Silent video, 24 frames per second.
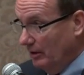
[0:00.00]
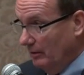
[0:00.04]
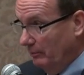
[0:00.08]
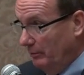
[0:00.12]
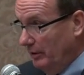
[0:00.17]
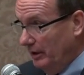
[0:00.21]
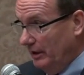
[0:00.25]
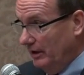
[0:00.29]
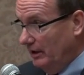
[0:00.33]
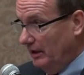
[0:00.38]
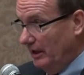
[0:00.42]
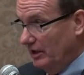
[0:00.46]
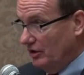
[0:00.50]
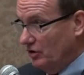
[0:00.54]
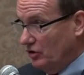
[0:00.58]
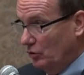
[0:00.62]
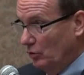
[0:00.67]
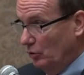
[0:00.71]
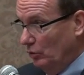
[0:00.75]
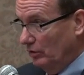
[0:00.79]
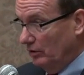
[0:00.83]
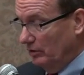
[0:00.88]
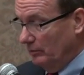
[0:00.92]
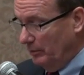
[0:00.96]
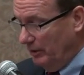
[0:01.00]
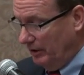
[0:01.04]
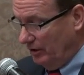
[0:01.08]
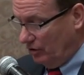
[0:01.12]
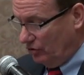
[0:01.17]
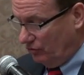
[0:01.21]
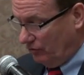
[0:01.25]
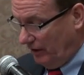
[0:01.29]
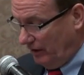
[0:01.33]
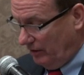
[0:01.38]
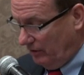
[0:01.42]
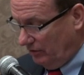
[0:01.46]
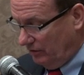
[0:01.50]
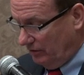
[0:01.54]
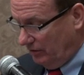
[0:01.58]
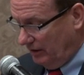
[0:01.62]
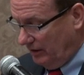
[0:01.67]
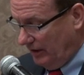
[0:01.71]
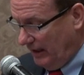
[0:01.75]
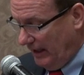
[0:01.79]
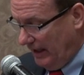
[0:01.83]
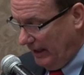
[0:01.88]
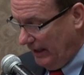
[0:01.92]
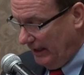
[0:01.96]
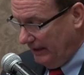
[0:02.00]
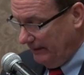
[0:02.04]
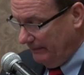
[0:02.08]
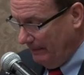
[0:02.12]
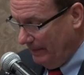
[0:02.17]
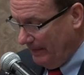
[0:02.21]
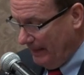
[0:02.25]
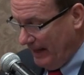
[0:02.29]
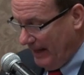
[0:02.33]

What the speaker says: being a school administrator today